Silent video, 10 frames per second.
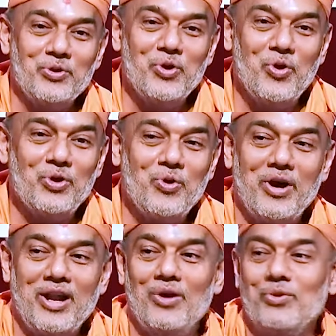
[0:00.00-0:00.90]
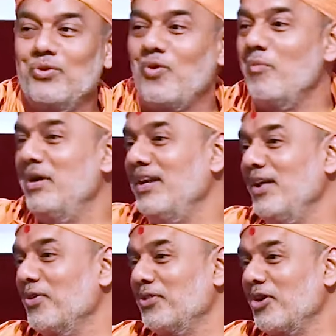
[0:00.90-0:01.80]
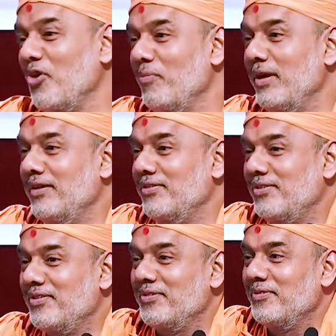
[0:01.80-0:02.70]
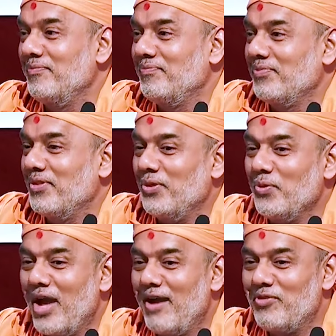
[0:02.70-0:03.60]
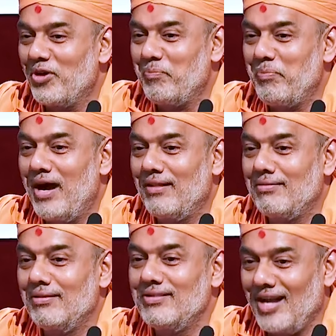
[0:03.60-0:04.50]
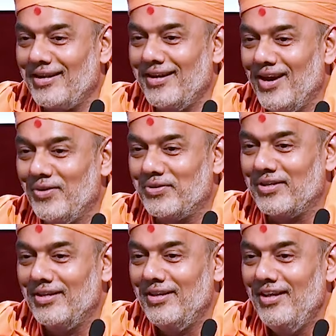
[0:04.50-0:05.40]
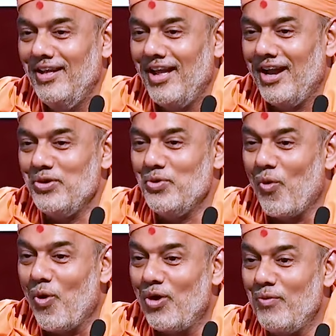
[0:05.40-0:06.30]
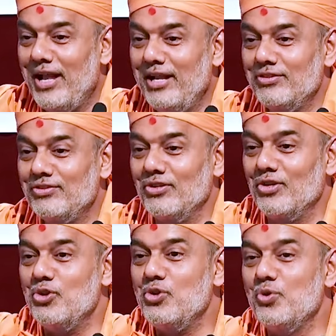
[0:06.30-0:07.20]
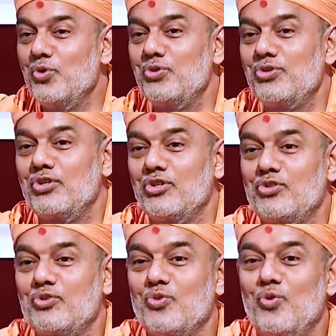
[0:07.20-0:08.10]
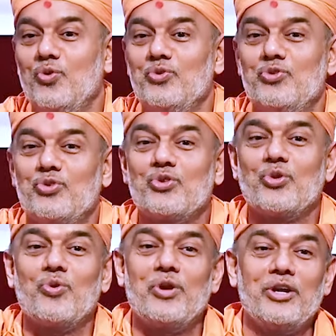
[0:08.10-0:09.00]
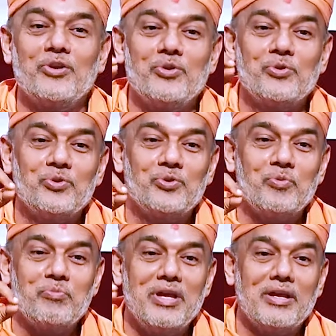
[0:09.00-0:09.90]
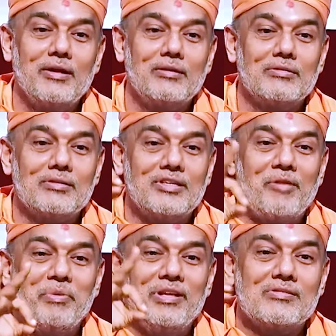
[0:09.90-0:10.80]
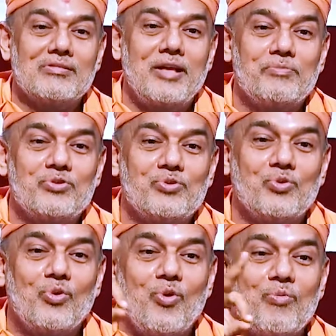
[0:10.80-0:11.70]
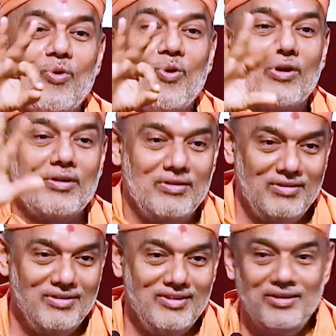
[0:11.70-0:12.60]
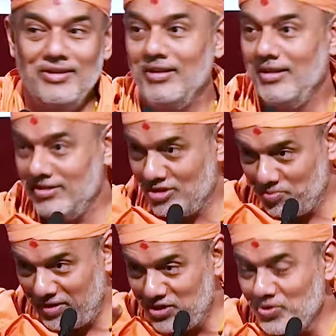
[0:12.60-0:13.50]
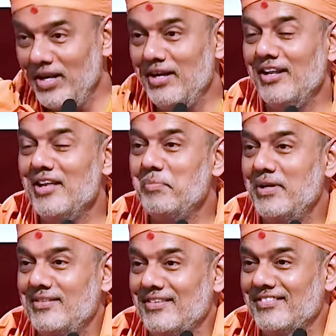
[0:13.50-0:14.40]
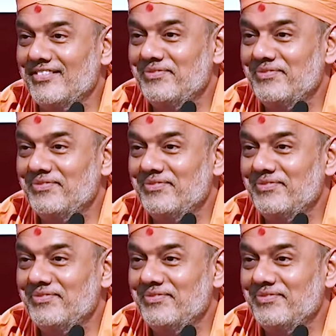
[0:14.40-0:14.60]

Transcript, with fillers: You don't go around commenting on the comments. You have your path charted out. And you always use the stones thrown at you to make it stepping steps to grow more. He's a spiritual intelligent person.